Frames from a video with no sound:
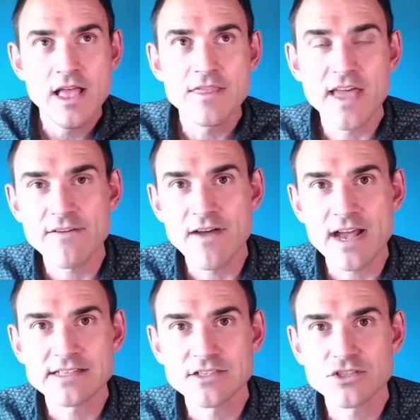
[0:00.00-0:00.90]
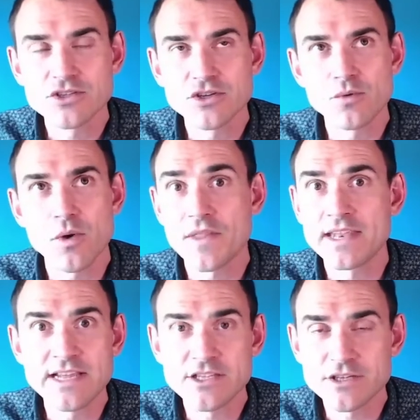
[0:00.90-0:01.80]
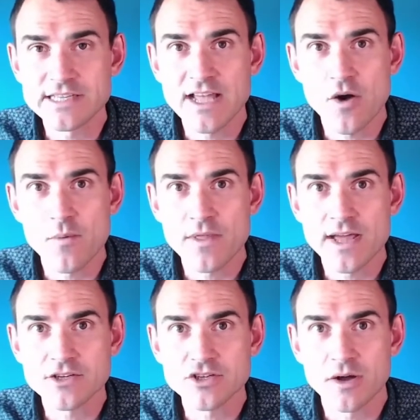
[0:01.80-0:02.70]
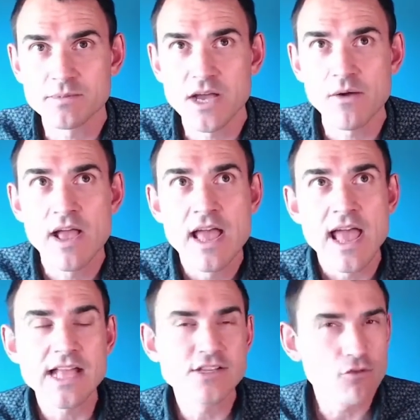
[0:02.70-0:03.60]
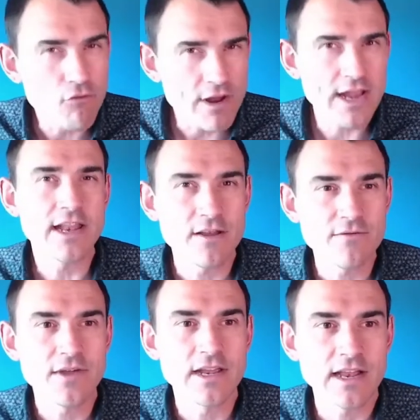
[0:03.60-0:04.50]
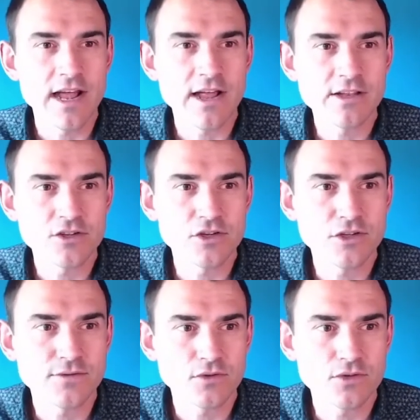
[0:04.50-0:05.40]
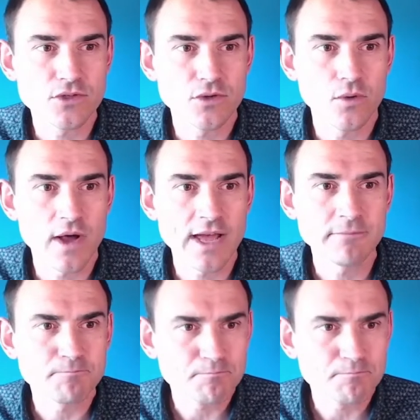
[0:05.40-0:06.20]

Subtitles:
they have access to what they need to get on with their job. So it's a really convenient and useful tool. And